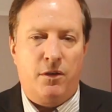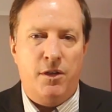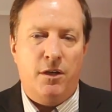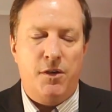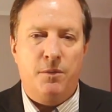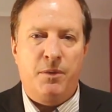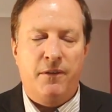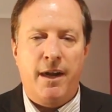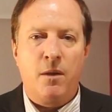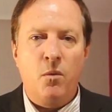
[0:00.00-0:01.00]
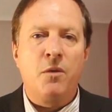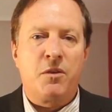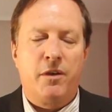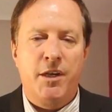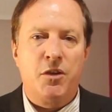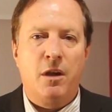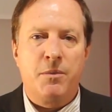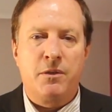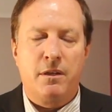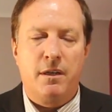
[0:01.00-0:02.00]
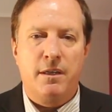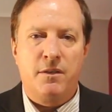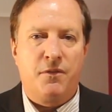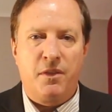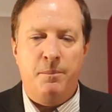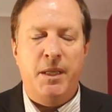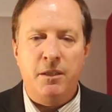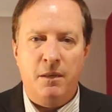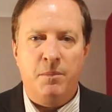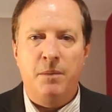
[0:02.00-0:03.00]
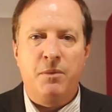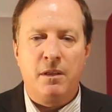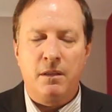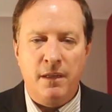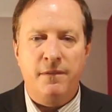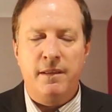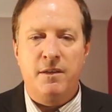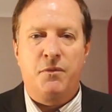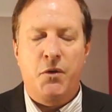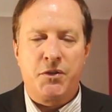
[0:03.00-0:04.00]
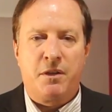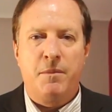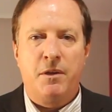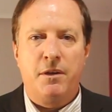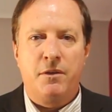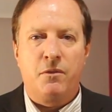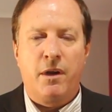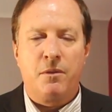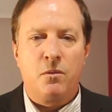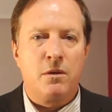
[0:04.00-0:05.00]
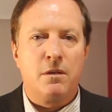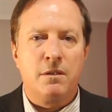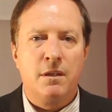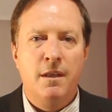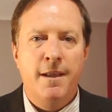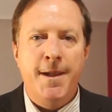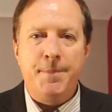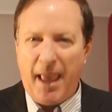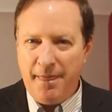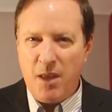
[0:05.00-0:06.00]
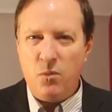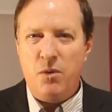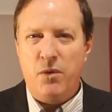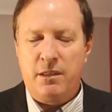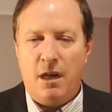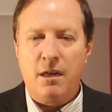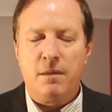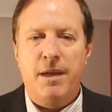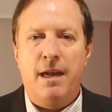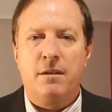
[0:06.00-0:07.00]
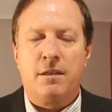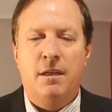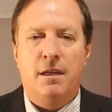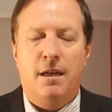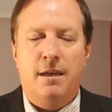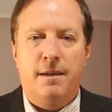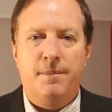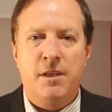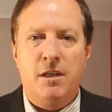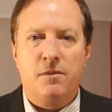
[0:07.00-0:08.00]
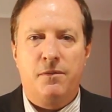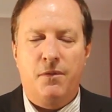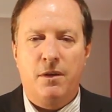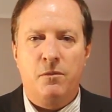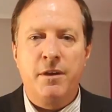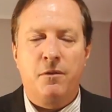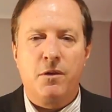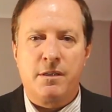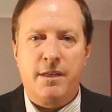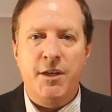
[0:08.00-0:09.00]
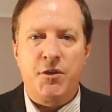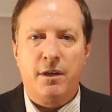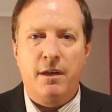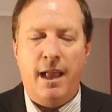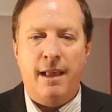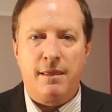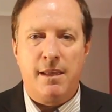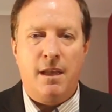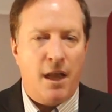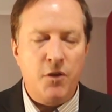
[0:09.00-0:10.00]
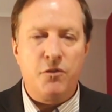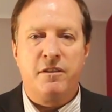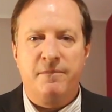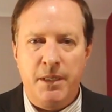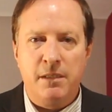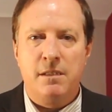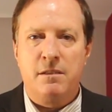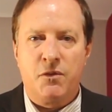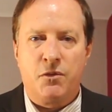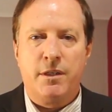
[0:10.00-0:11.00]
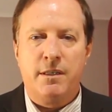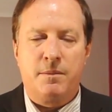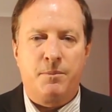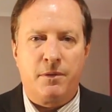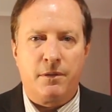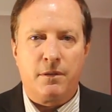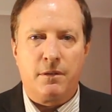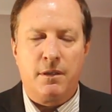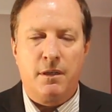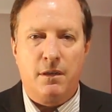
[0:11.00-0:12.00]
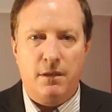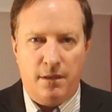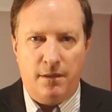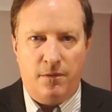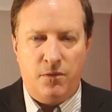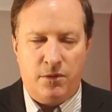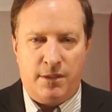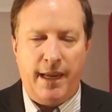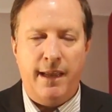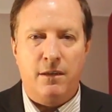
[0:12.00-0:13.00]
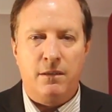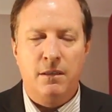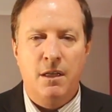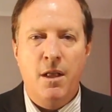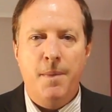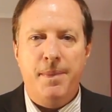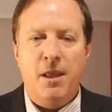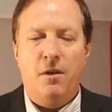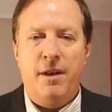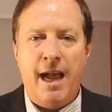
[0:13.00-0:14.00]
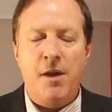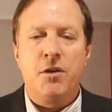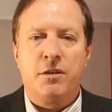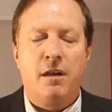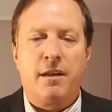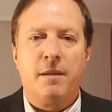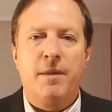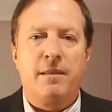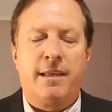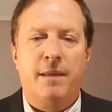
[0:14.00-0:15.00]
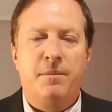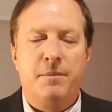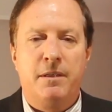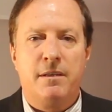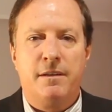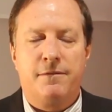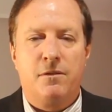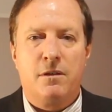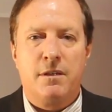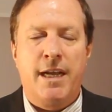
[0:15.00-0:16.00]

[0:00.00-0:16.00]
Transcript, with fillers: You know, you're providing wealth creation opportunities for the billion people that live in these forest communities around the world. And then when we talk about um, you know reforestation at the hundreds of billions of trees per you know scale, you know now you're talking about the capability for